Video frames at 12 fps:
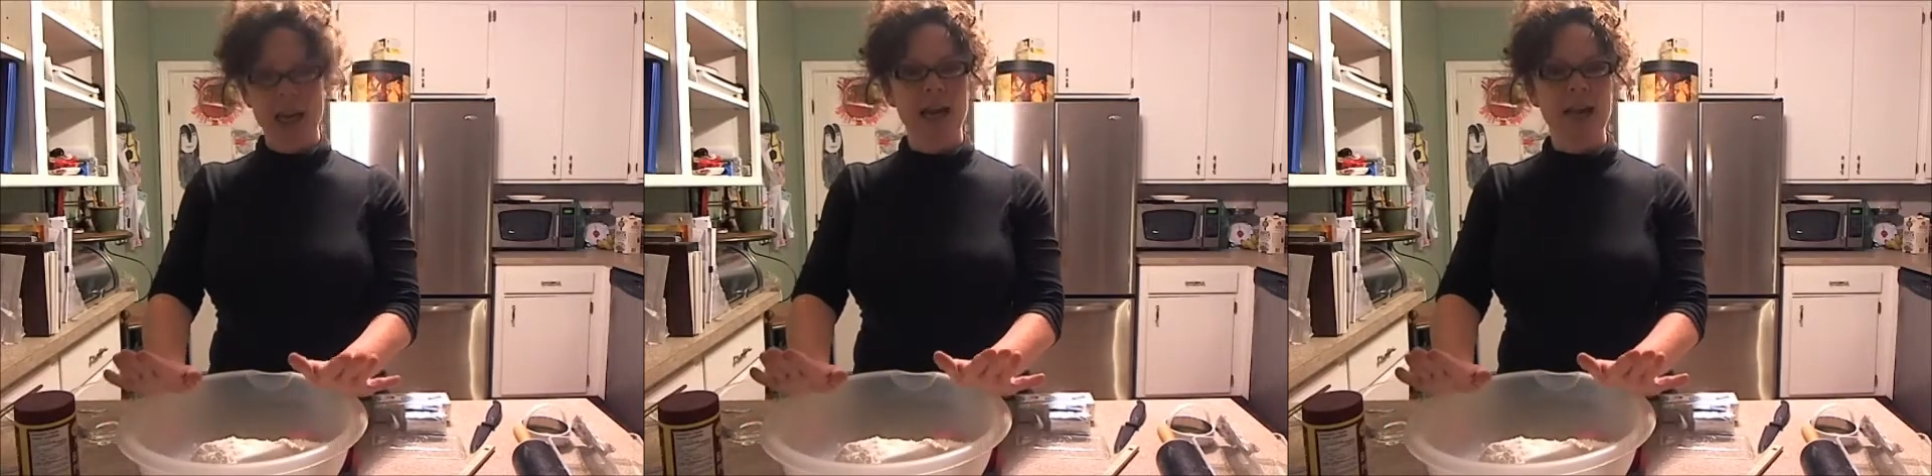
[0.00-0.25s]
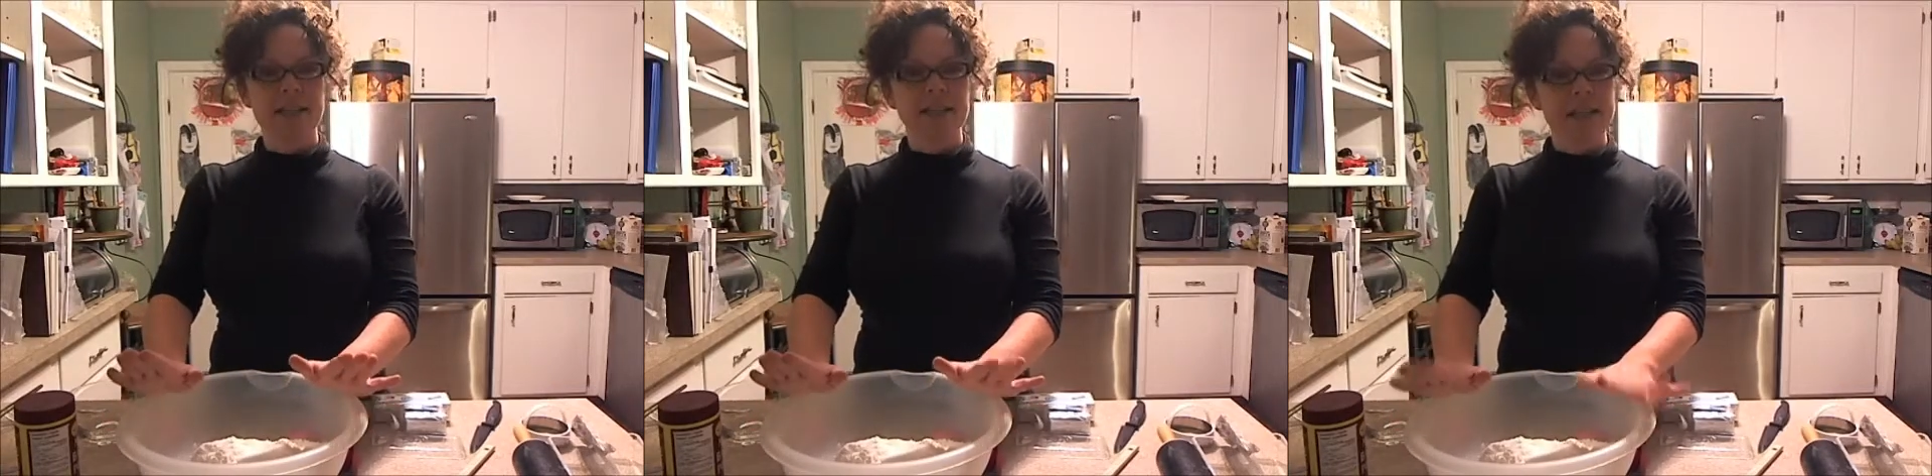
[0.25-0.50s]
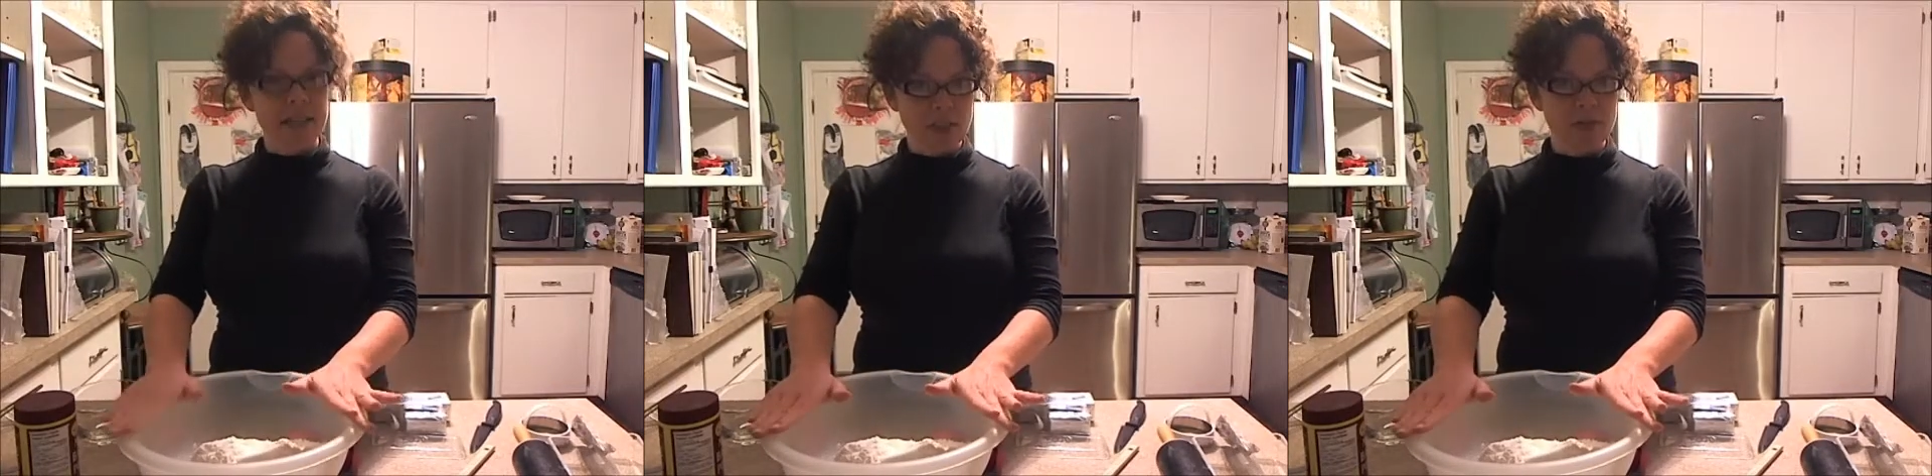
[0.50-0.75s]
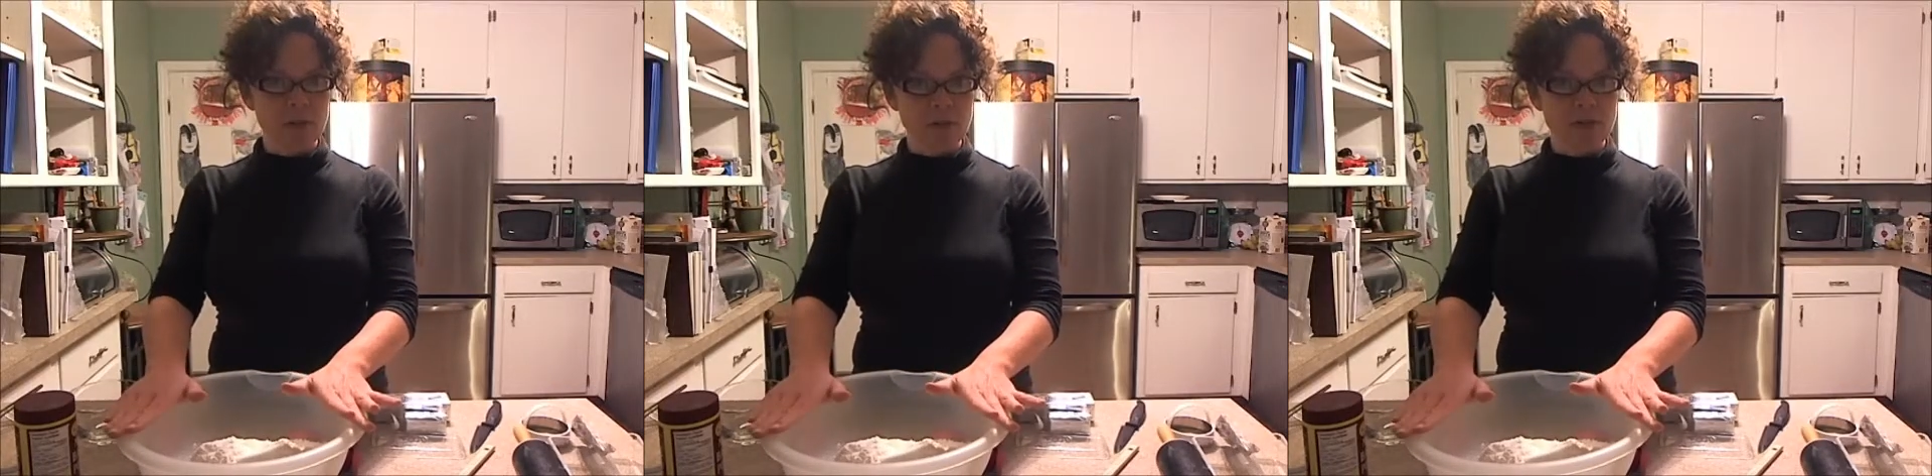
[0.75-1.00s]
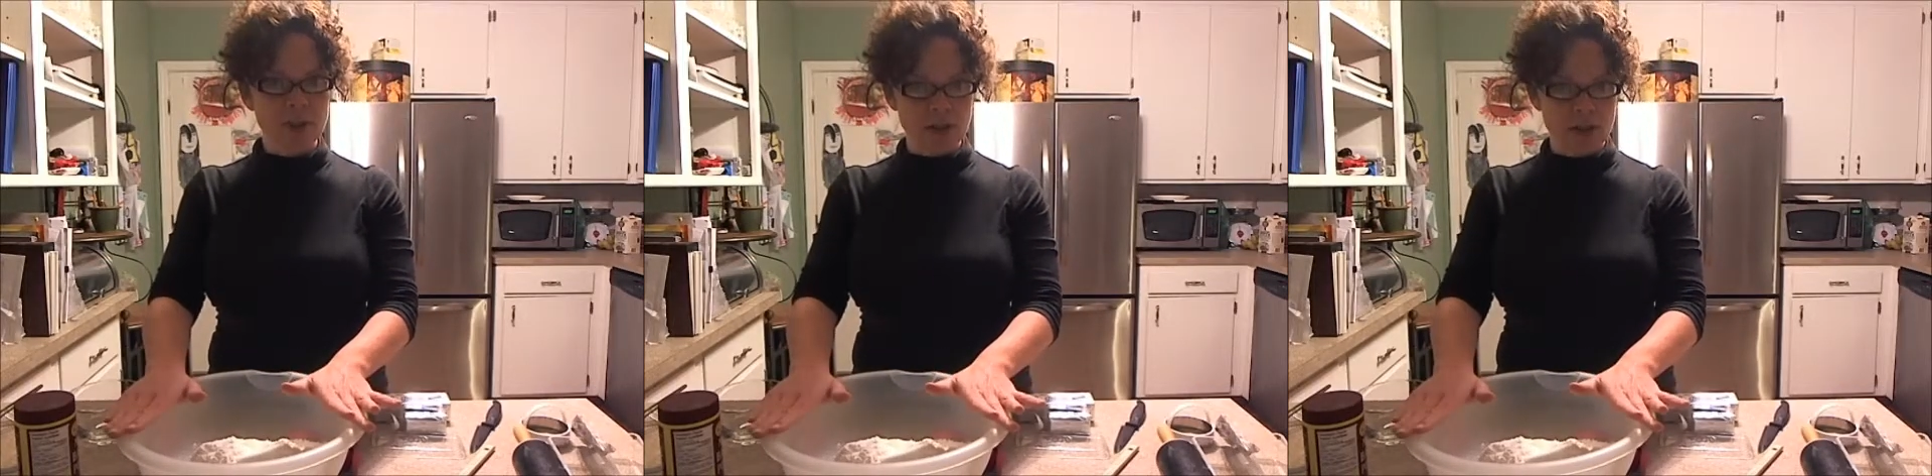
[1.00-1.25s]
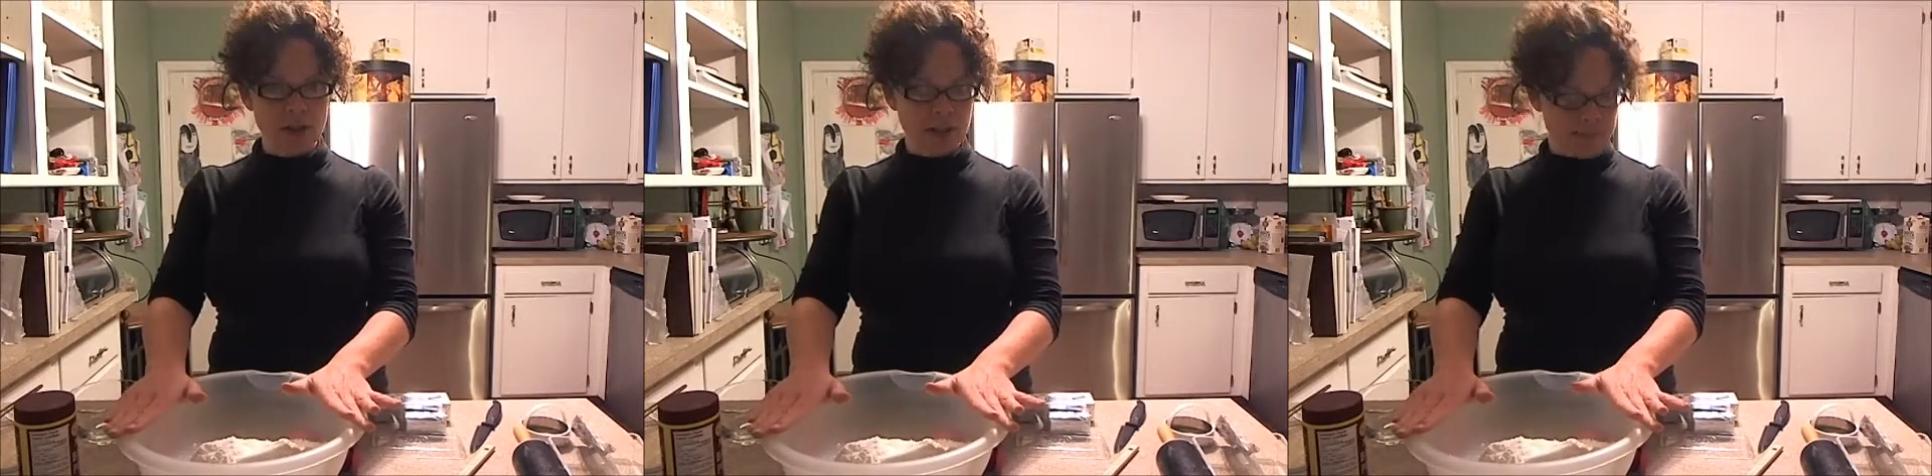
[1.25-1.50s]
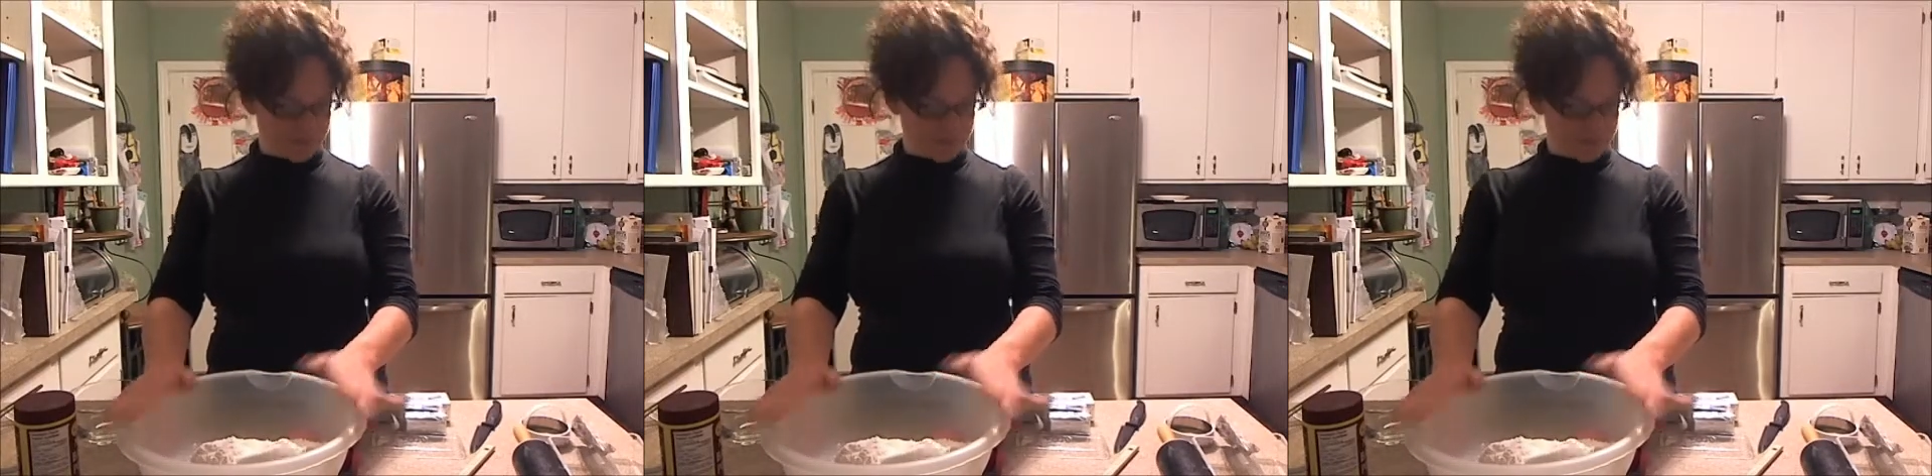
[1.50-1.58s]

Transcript: a teaspoon of salt.